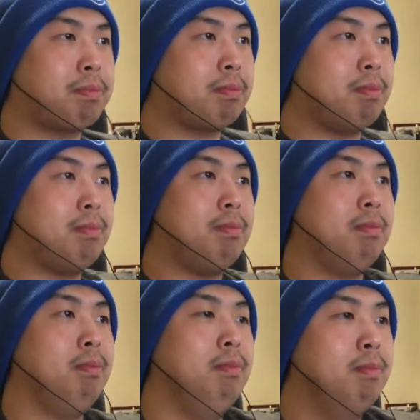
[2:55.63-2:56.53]

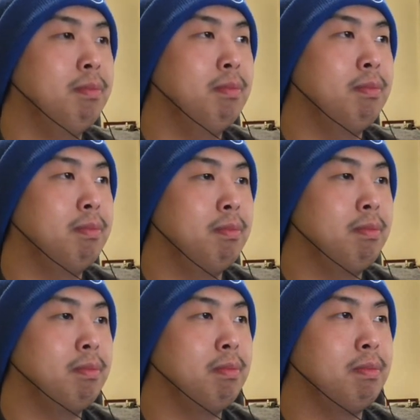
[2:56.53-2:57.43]

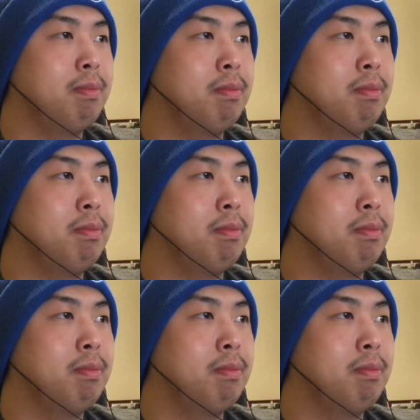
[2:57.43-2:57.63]
(no one is talking)